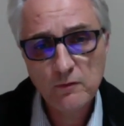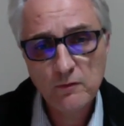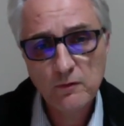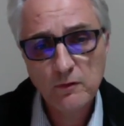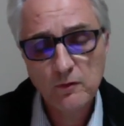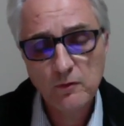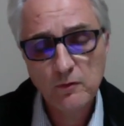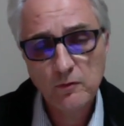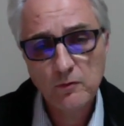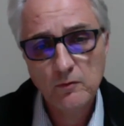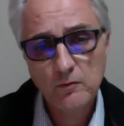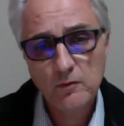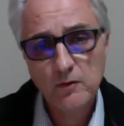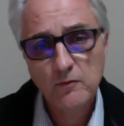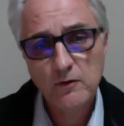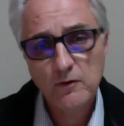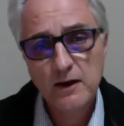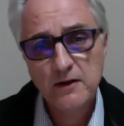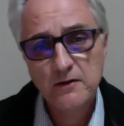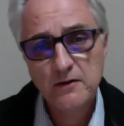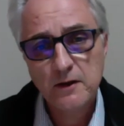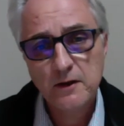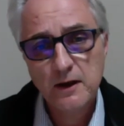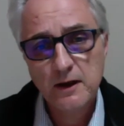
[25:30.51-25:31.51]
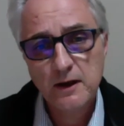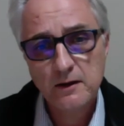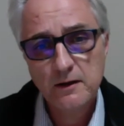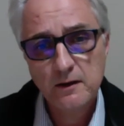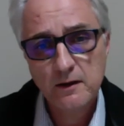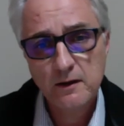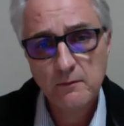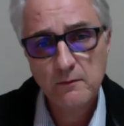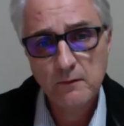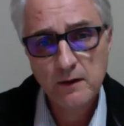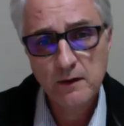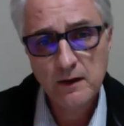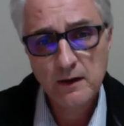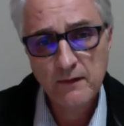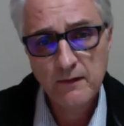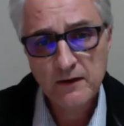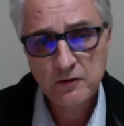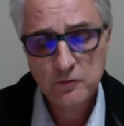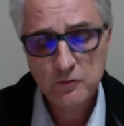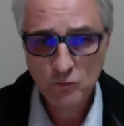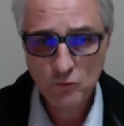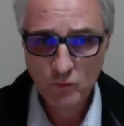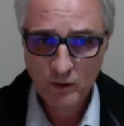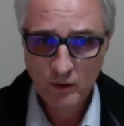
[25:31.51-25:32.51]
And
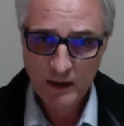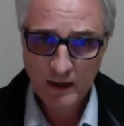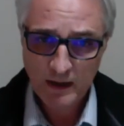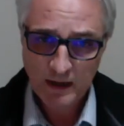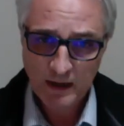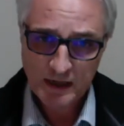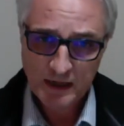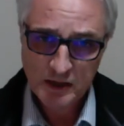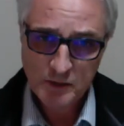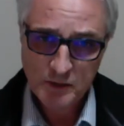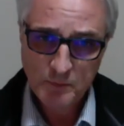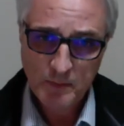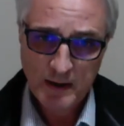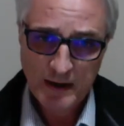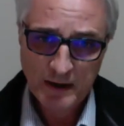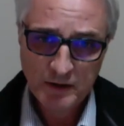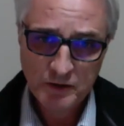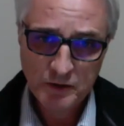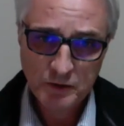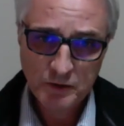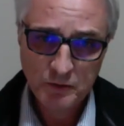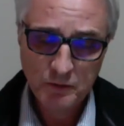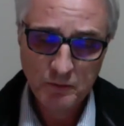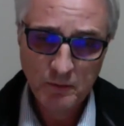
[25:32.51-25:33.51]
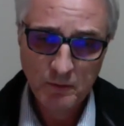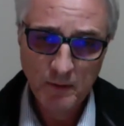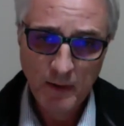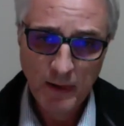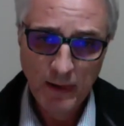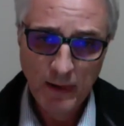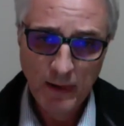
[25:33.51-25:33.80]
this really links back to